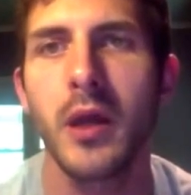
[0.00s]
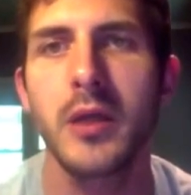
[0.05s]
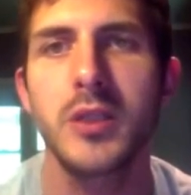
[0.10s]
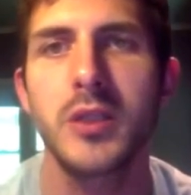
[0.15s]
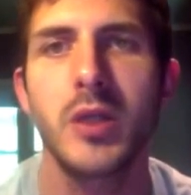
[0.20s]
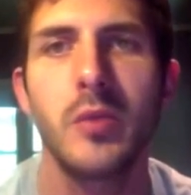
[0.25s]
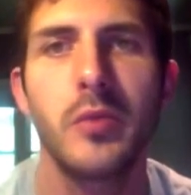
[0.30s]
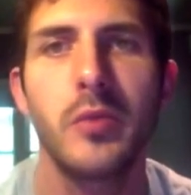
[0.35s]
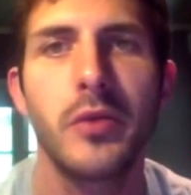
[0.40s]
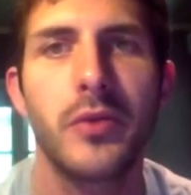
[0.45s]

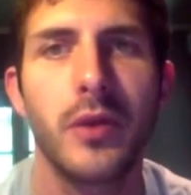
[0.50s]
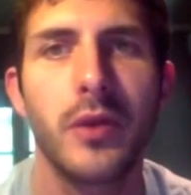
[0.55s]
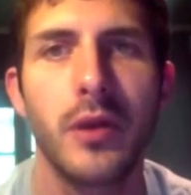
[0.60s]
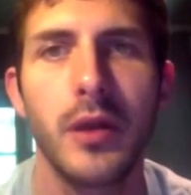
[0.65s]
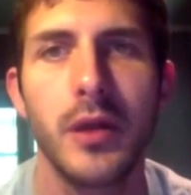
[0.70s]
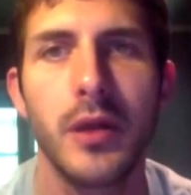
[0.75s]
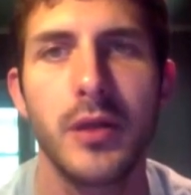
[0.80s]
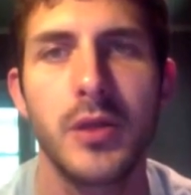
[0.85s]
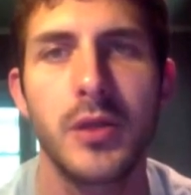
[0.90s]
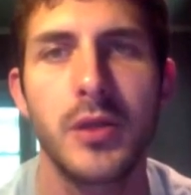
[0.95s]
October
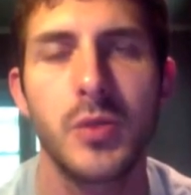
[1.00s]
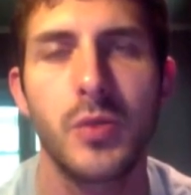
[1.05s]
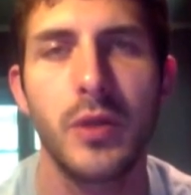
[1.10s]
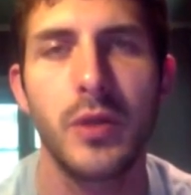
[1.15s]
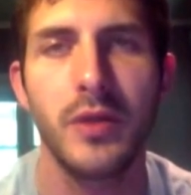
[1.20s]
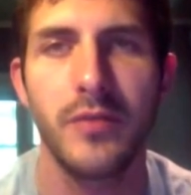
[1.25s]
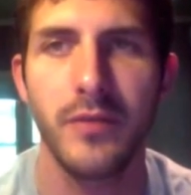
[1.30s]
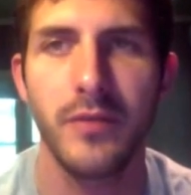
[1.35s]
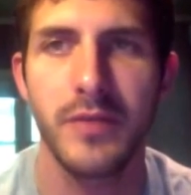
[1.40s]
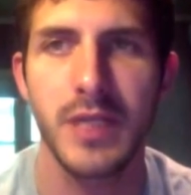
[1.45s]
30th,
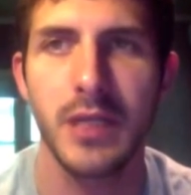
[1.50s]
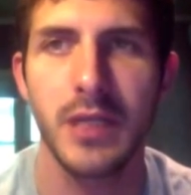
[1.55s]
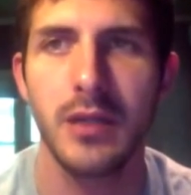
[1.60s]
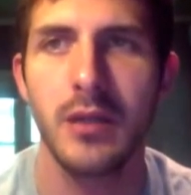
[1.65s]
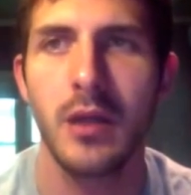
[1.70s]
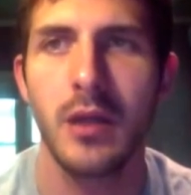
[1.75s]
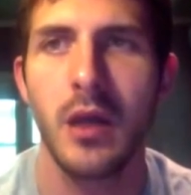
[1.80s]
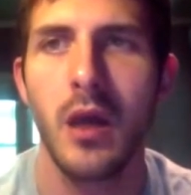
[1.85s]
2015.